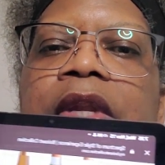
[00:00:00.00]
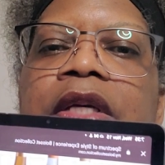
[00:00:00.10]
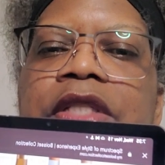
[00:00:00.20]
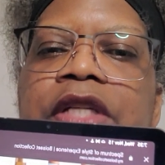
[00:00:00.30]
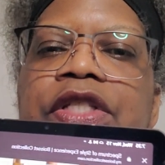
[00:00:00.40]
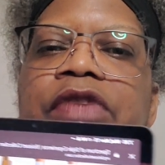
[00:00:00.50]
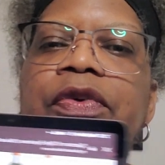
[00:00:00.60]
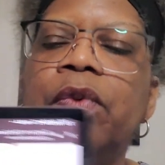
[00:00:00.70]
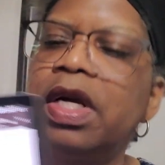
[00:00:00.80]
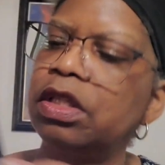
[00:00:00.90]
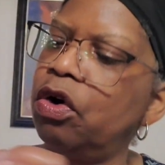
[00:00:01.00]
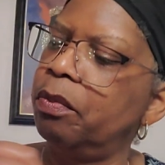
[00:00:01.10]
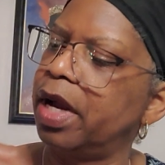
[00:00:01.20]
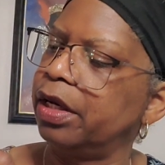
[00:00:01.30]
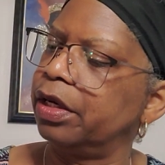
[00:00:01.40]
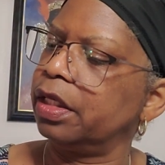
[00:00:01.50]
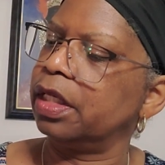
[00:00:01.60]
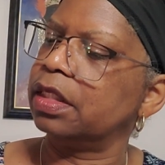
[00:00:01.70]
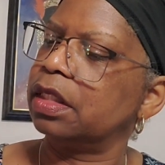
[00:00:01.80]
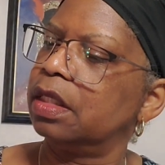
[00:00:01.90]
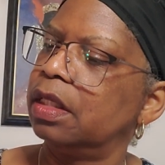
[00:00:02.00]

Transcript: 6 different wines. Oh my goodness.